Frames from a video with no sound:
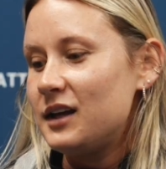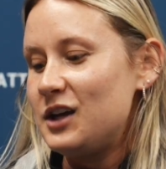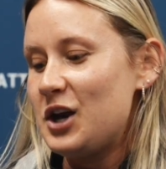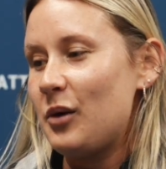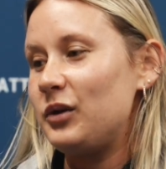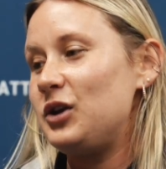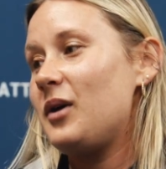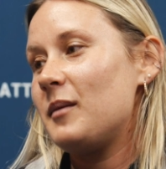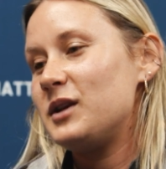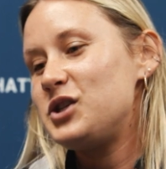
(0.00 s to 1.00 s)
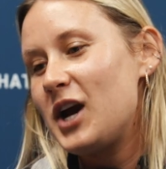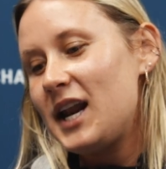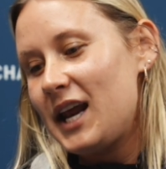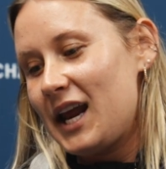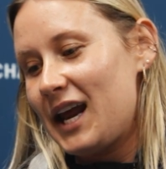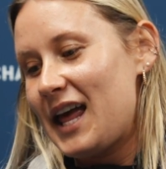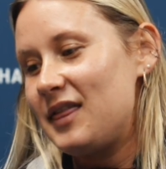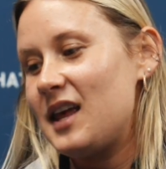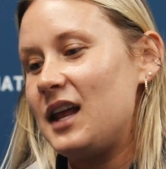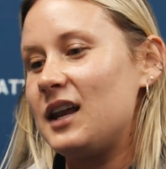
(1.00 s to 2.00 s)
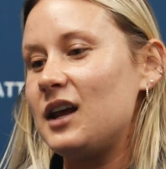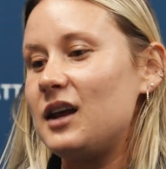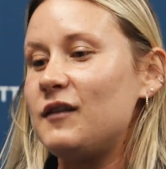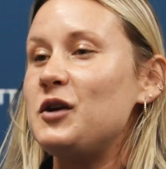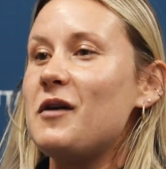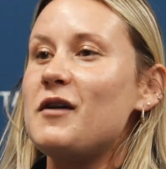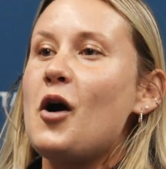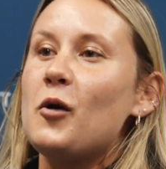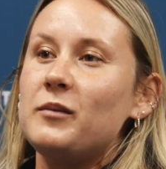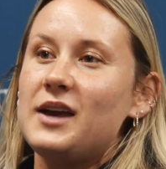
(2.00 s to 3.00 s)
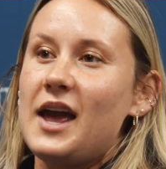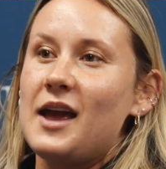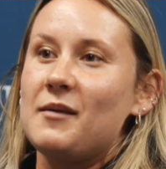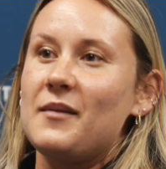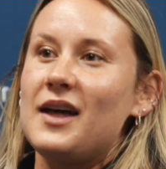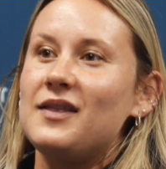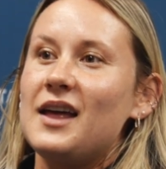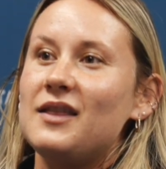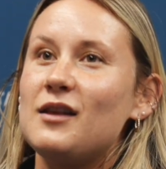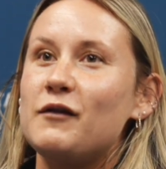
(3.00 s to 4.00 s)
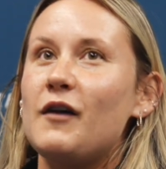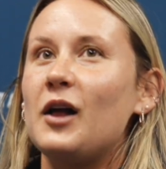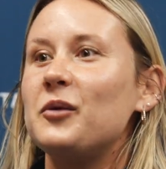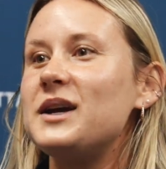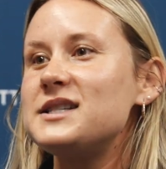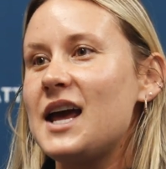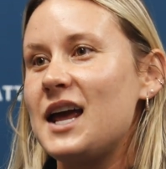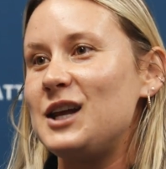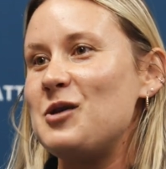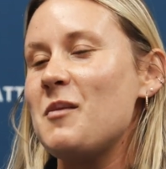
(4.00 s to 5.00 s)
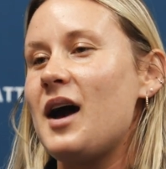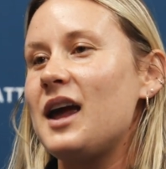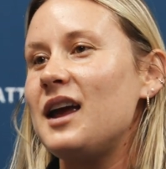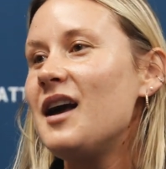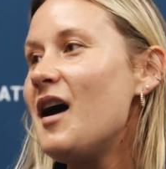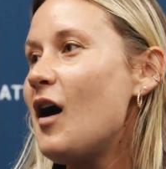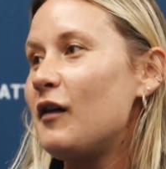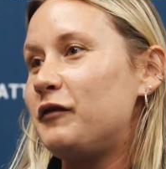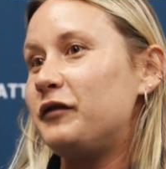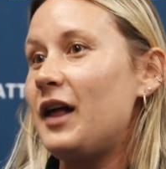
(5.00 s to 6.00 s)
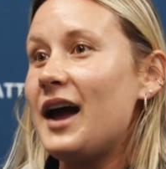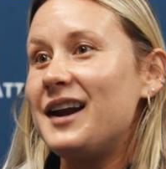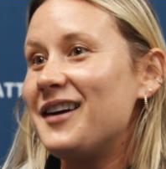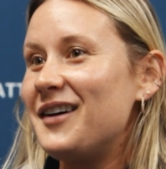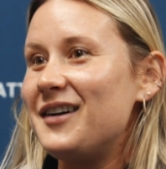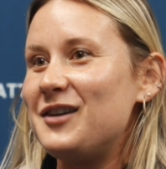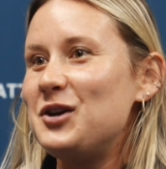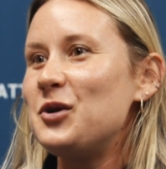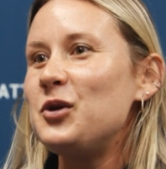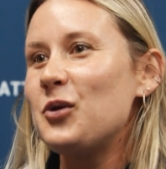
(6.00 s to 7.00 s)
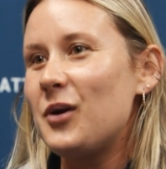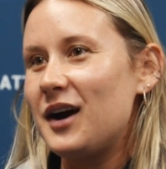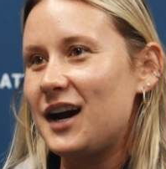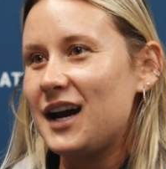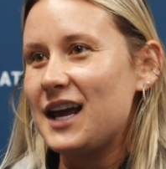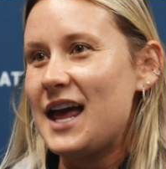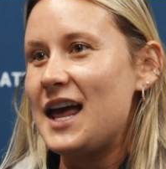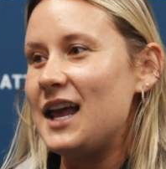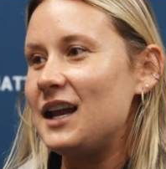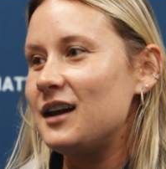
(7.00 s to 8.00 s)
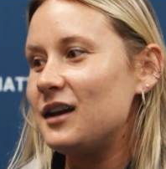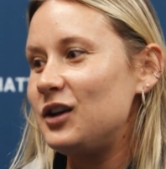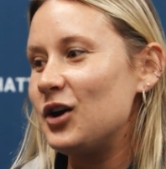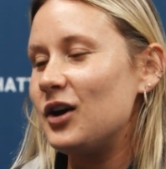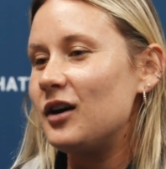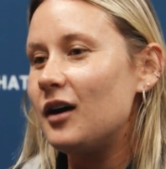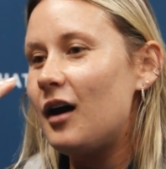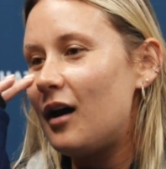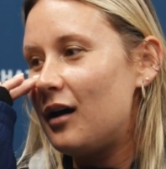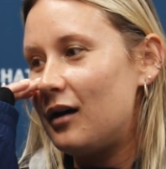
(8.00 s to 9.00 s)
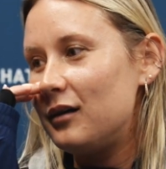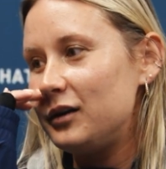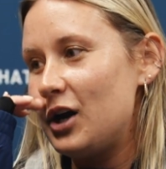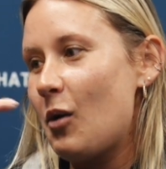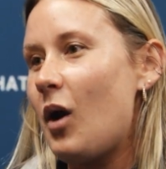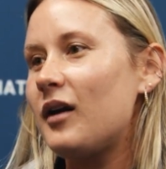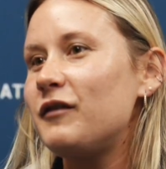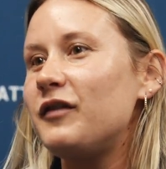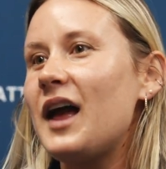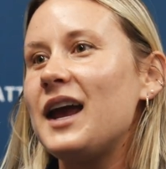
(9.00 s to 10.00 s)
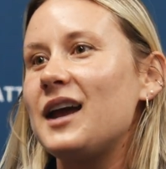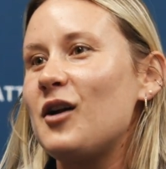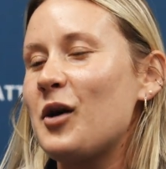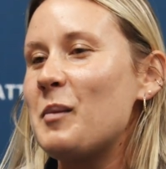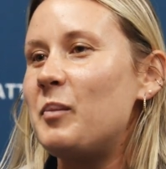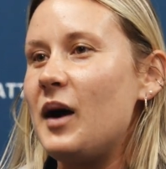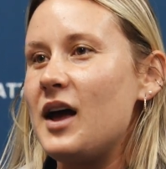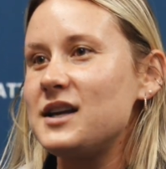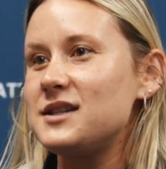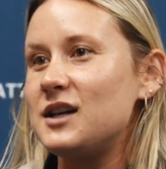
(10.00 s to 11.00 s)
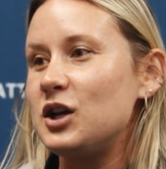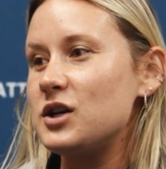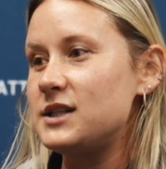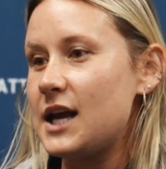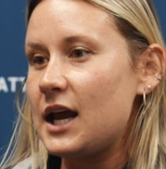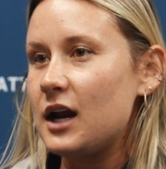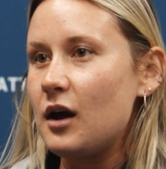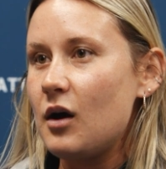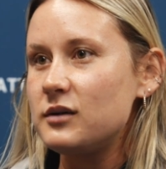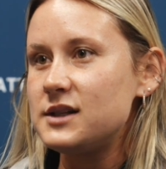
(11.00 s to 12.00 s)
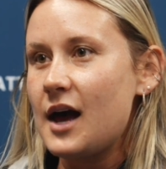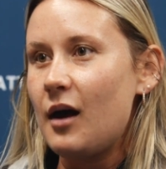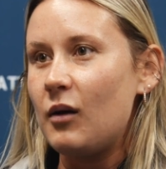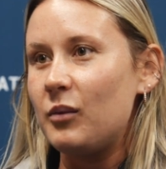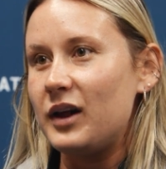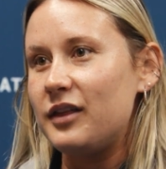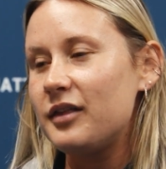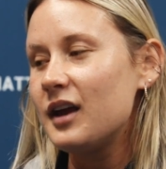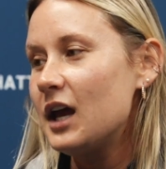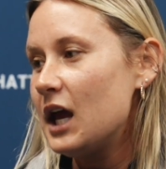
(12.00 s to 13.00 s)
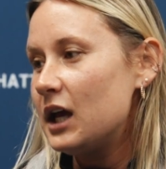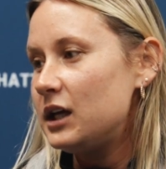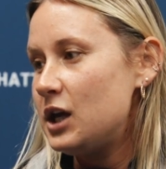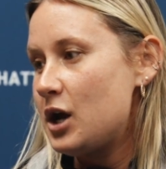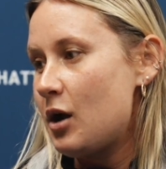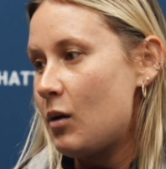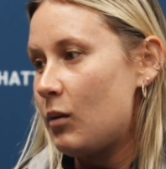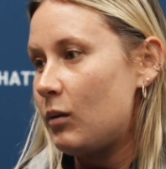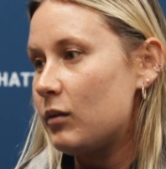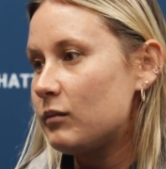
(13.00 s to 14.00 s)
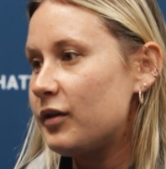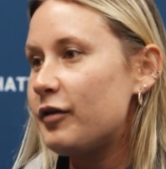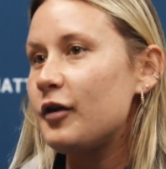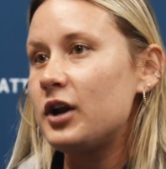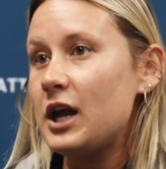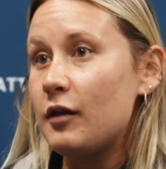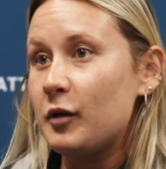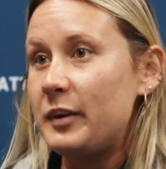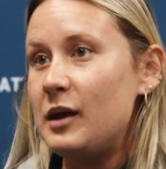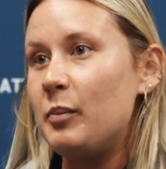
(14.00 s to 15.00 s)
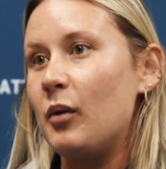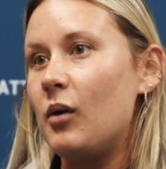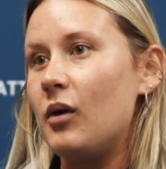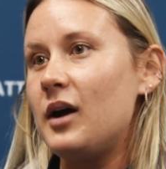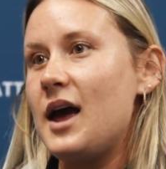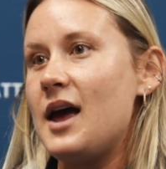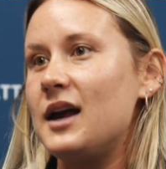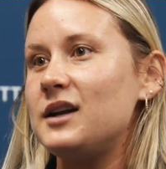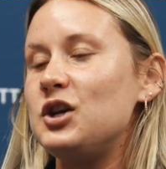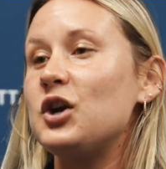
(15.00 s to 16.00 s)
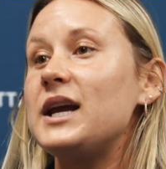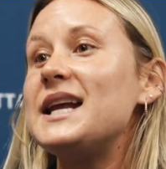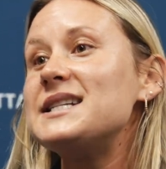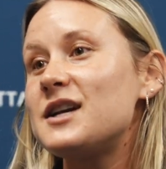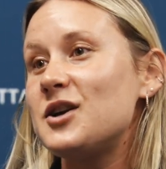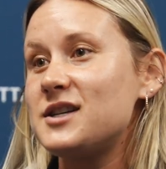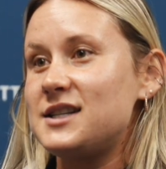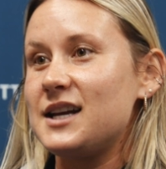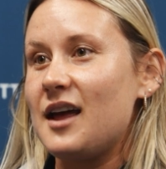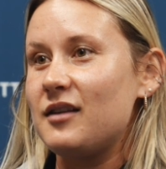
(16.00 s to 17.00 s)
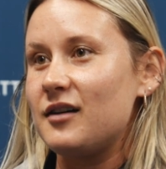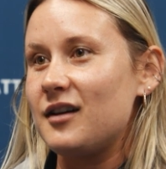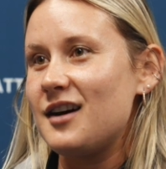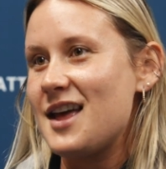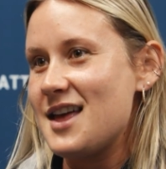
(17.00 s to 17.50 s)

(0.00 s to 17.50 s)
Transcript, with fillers: You know, you come to training, and then if you have a home game, and then the following day you might fly to New York, and you're, you know, on a flight and on a bus, and you're staying at a hotel with, you know, 30 other people and you're eating dinners together.